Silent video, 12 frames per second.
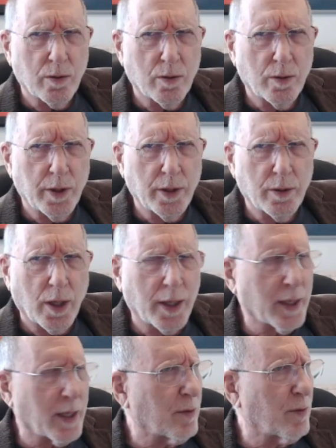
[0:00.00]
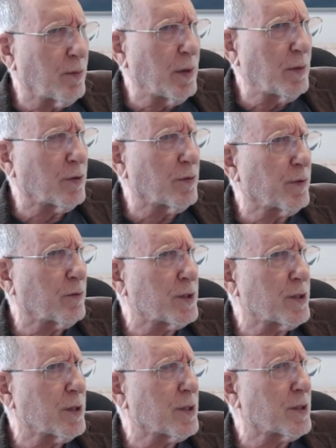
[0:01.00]
earlier? I can't remember if it
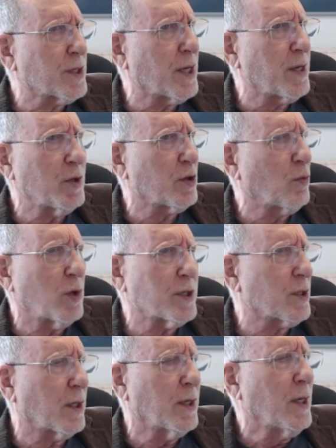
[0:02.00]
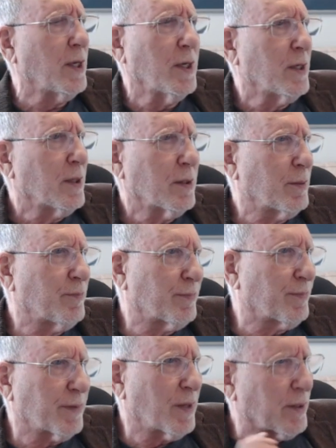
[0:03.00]
was in the same year or what time, but
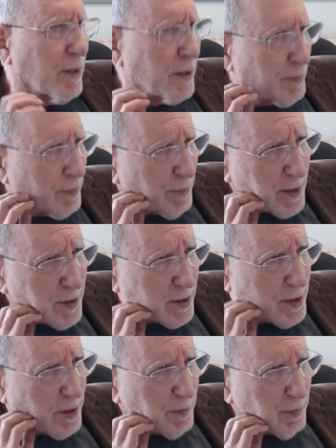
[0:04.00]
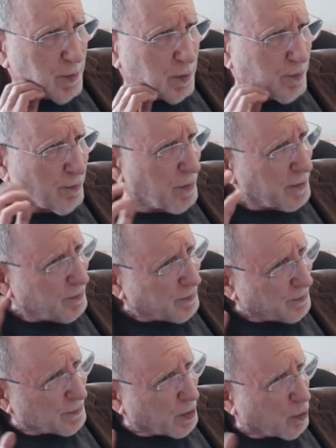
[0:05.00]
I get my
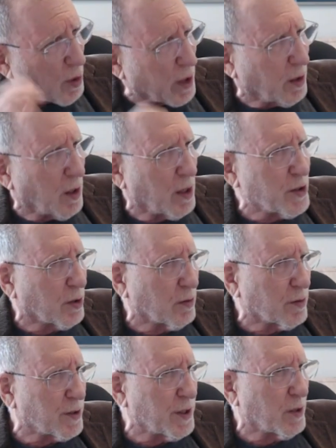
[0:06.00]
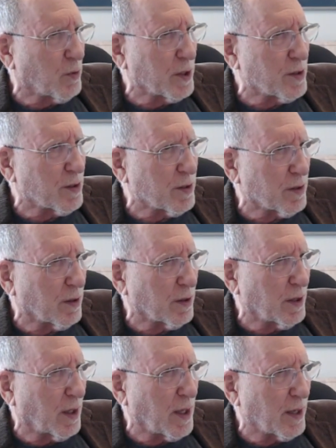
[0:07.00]
chronological sequences a
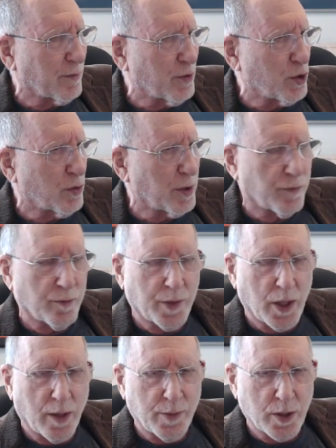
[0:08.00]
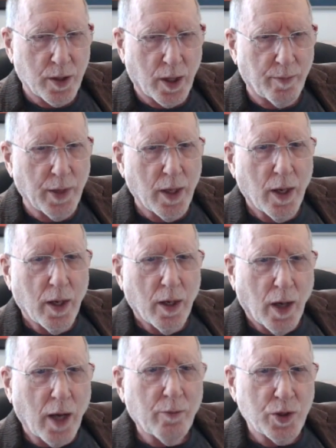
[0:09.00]
little out of joint from time to time.
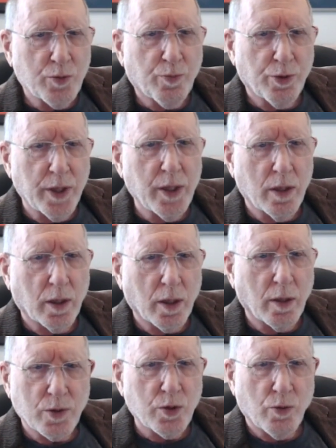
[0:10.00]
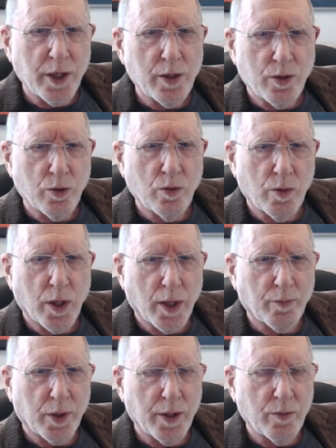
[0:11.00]
I was pretty young. I was 22 when I
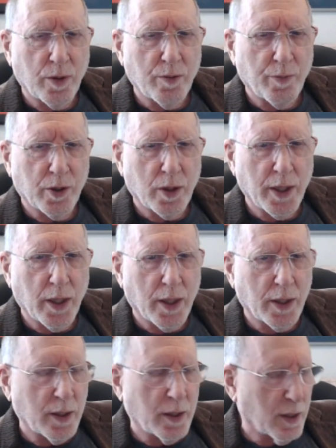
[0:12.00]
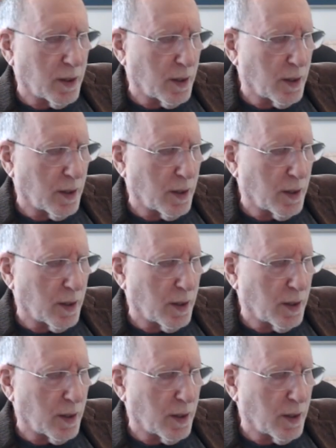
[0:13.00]
played with Billie, and